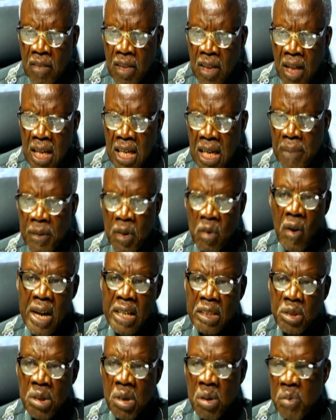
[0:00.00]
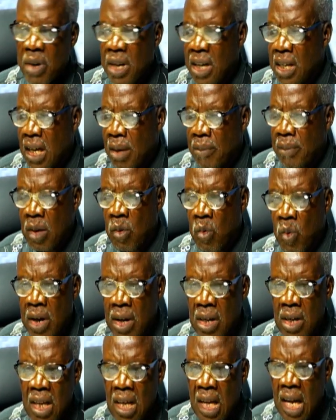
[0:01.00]
ana me kwasor we na me
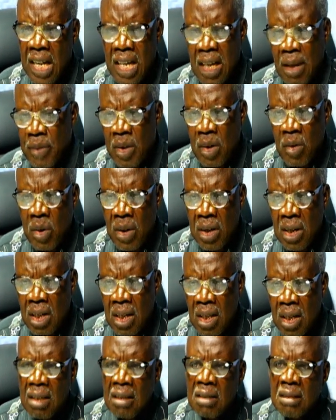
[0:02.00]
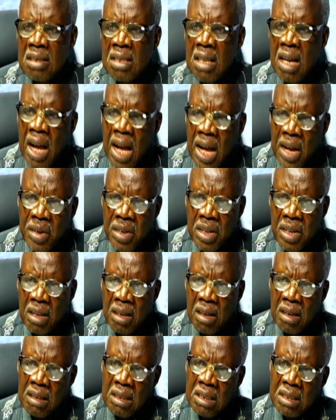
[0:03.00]
weni na me weni ti haye
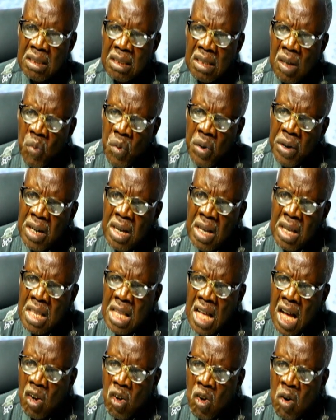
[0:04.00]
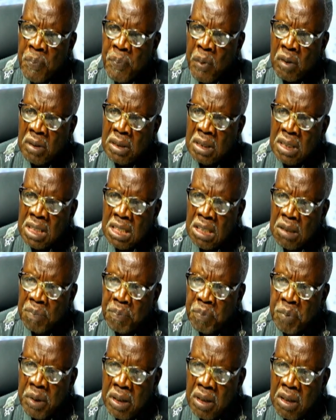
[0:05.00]
se woni nyankopon dim
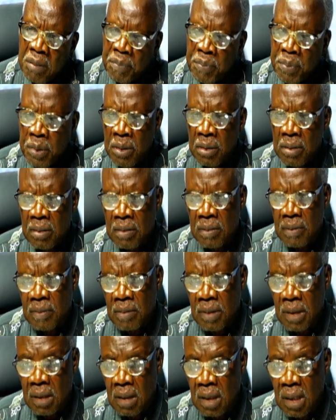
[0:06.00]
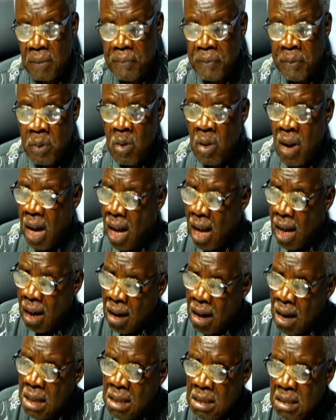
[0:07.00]
poni mpo if you are
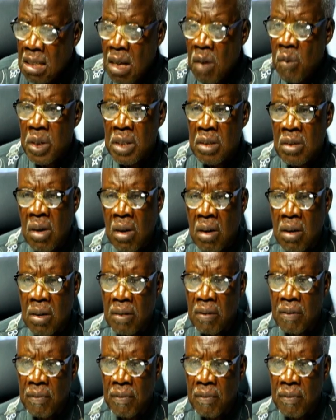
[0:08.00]
encounter with God